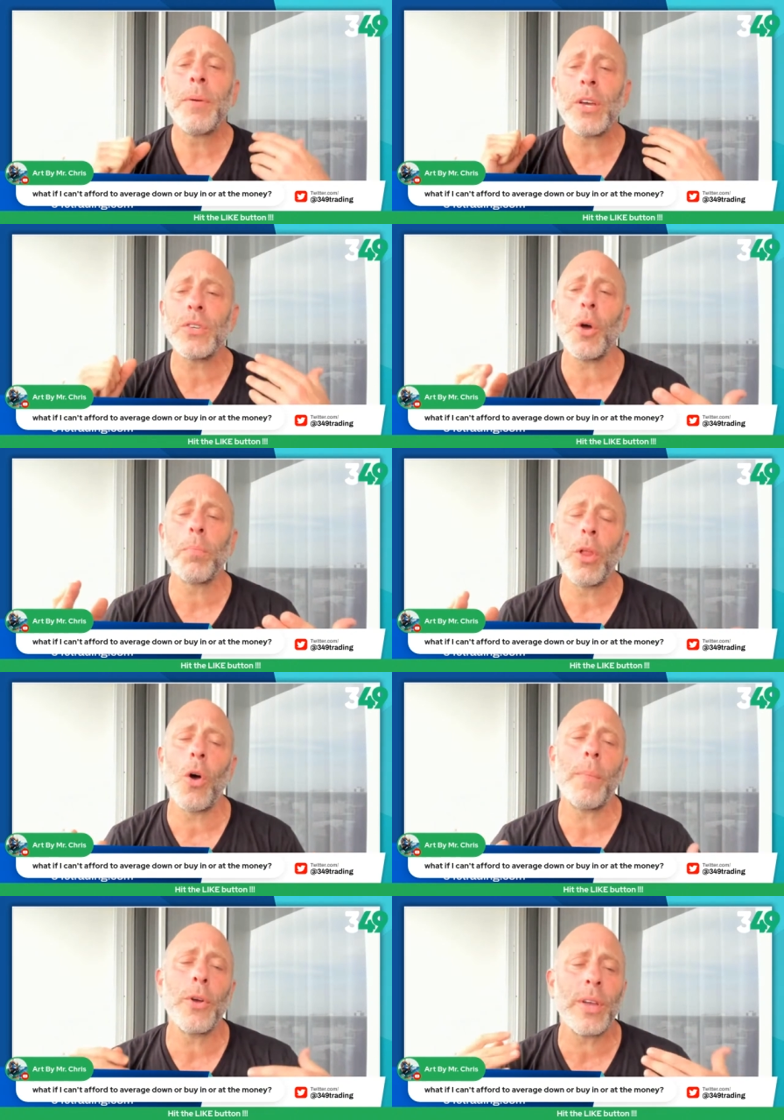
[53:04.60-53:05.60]
because you'll
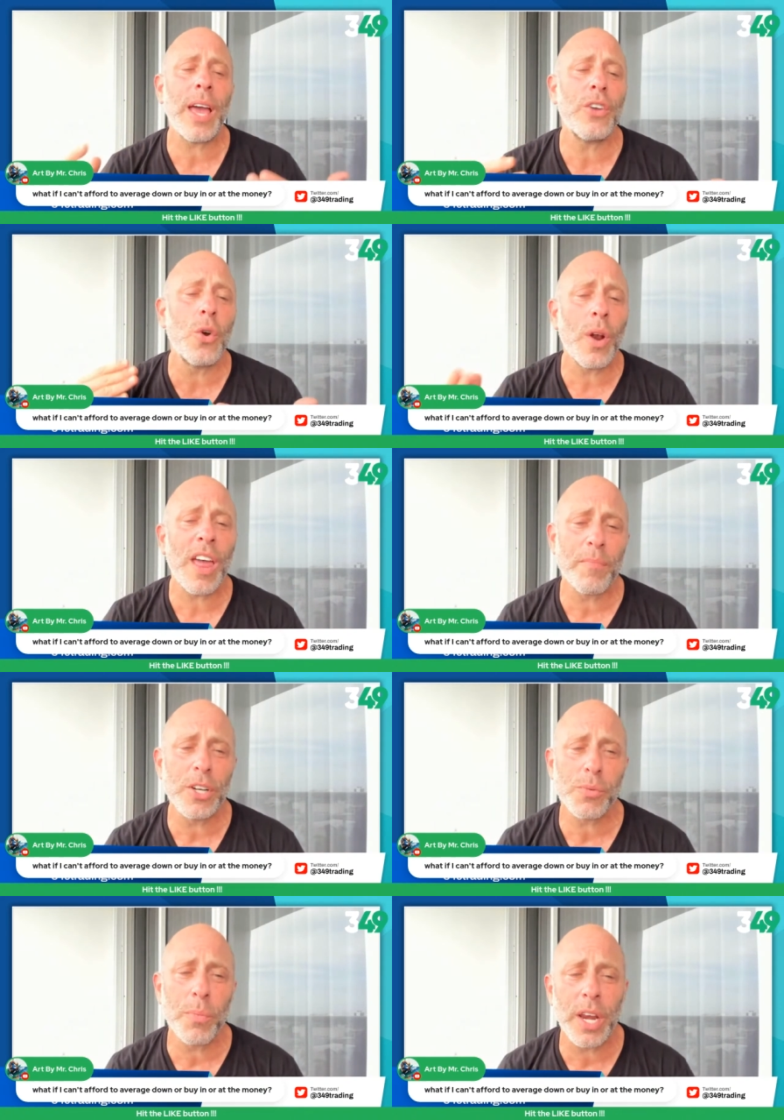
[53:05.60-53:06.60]
blow up your account. You don't have
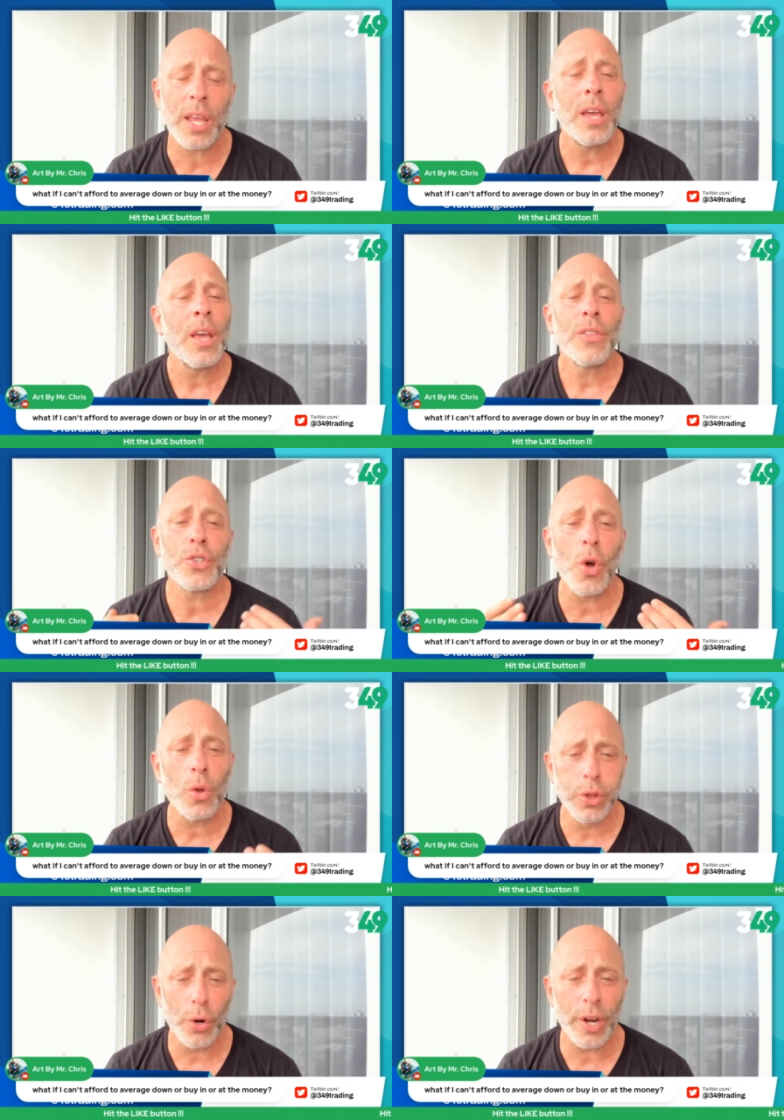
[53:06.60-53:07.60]
much money. There's no
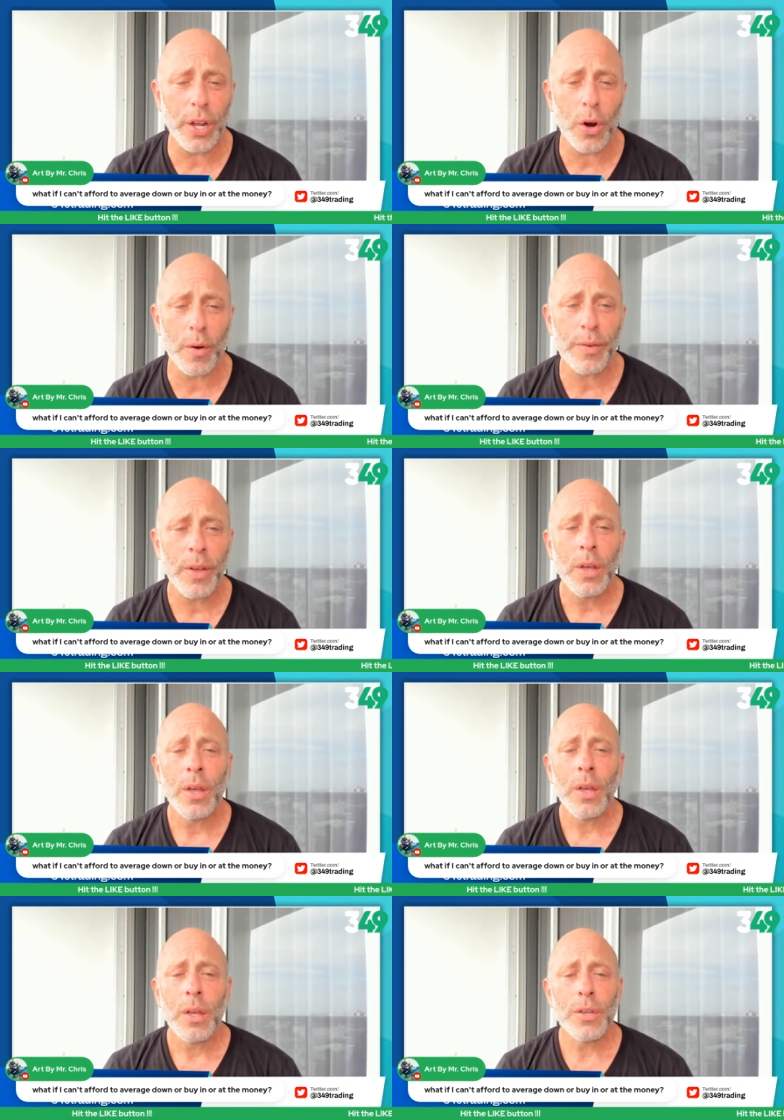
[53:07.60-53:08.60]
learning curve.
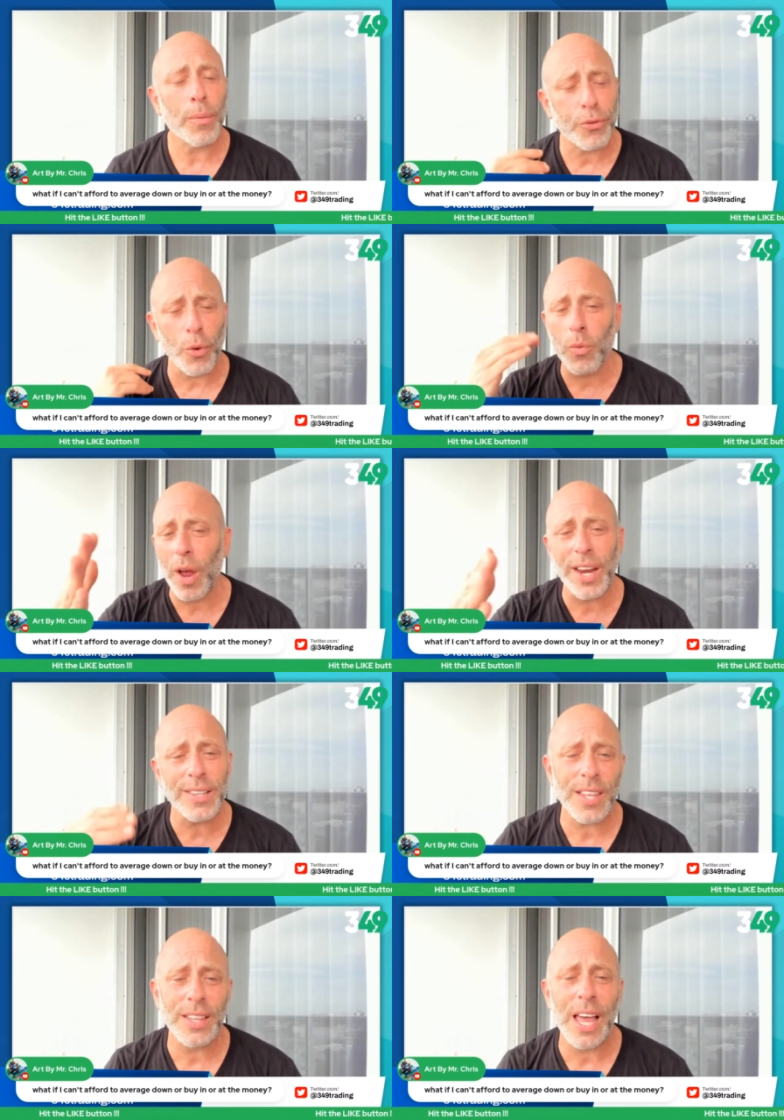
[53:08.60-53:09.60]
You're thrown right
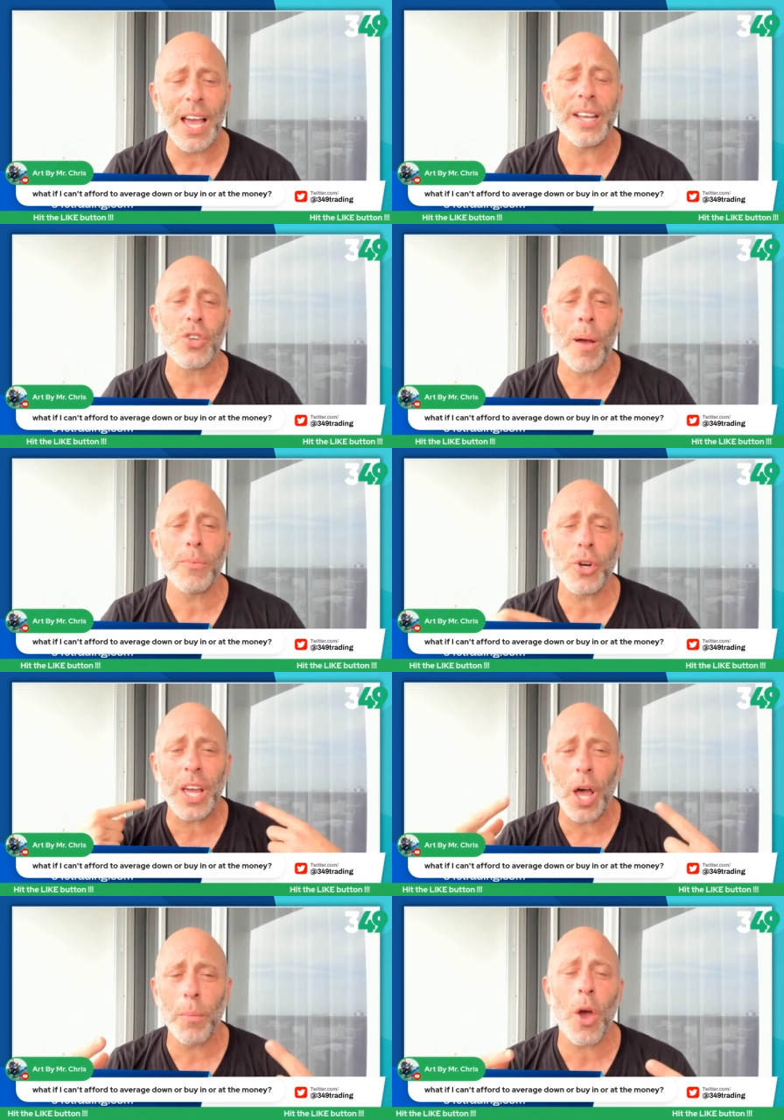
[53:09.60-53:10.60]
into the line. So I'm trying
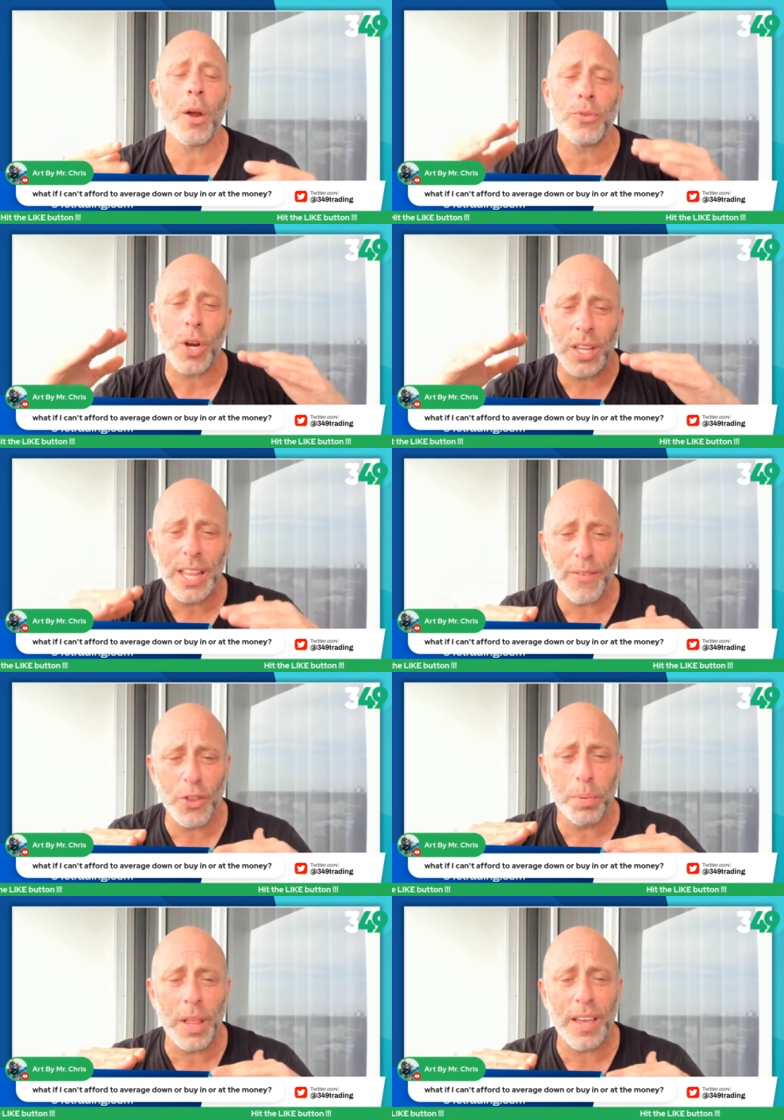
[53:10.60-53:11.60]
to help you out. I'm trying to level
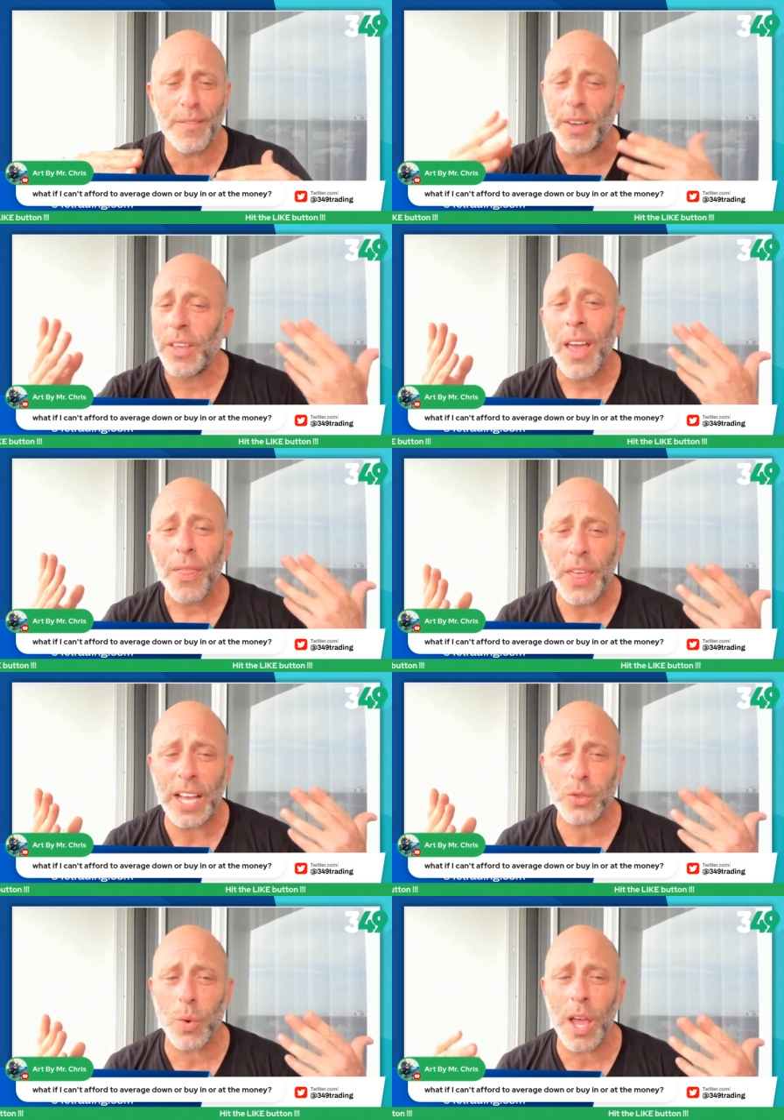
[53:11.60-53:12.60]
the playing field.
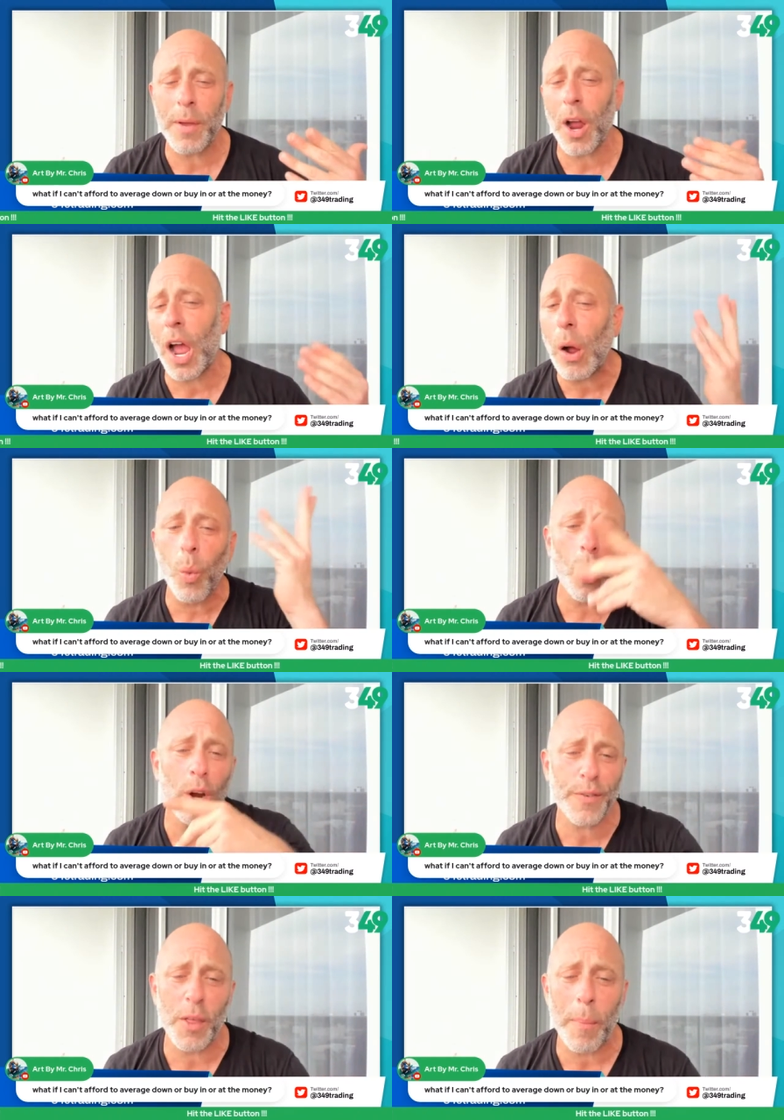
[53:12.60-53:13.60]
That's why I'm here. I
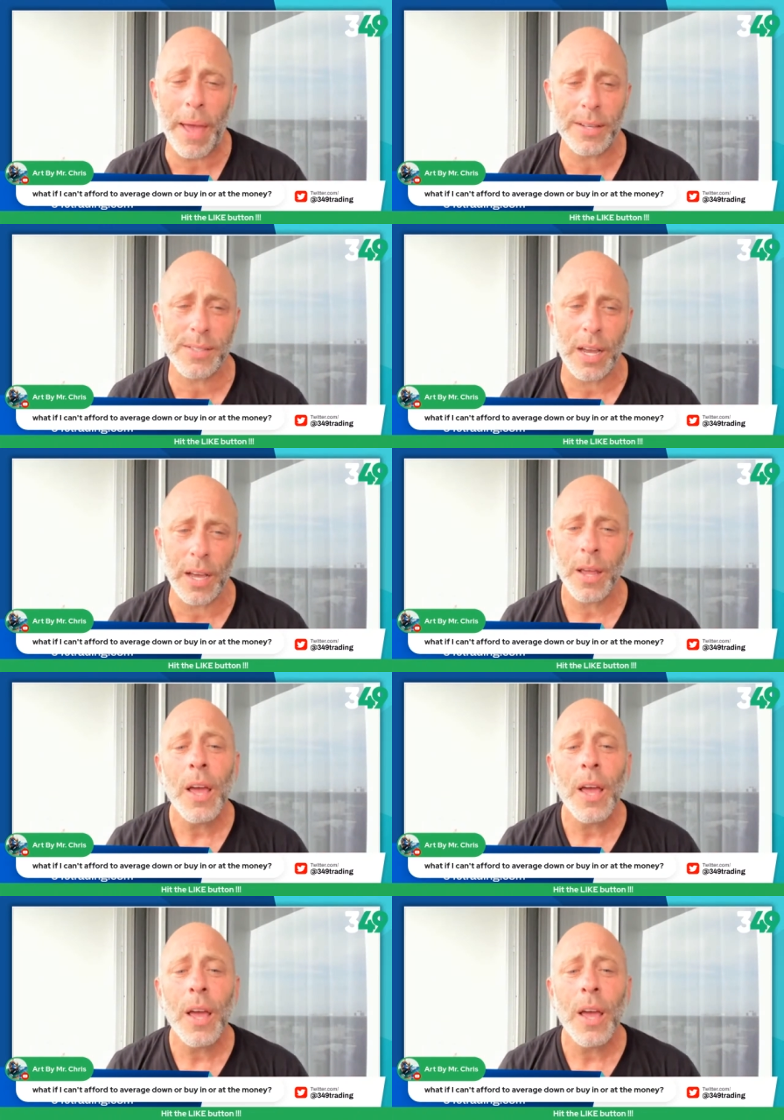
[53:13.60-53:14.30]
work for the bad side.